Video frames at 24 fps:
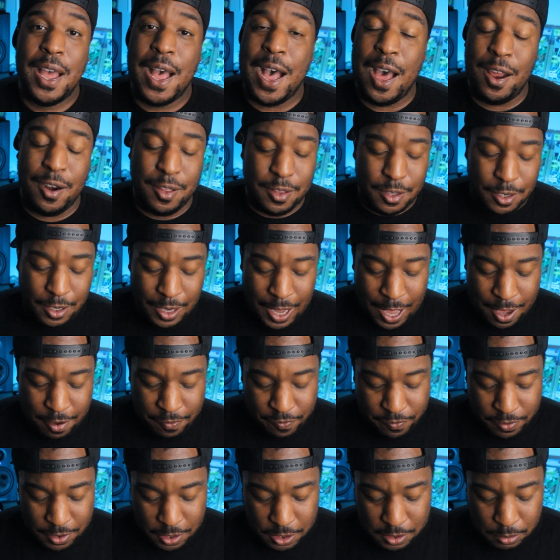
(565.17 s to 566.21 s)
out of the
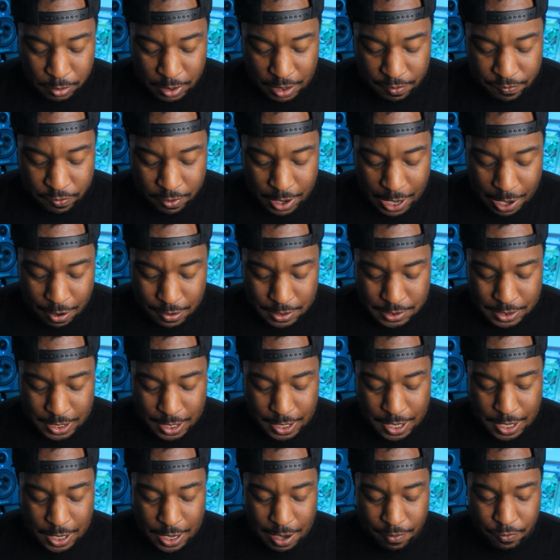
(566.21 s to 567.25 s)
life in the 24 hours they
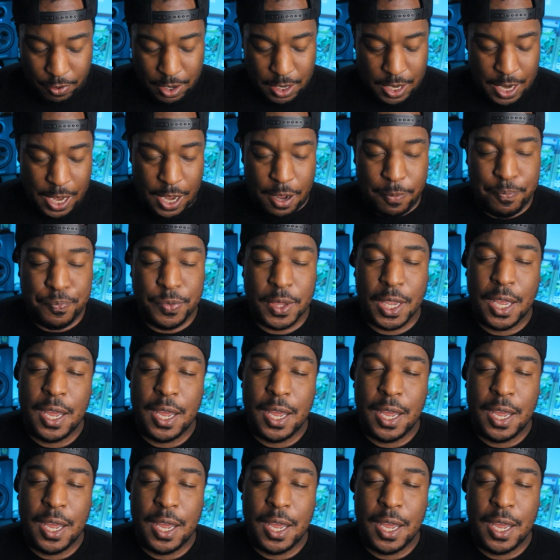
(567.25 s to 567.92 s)
get every day.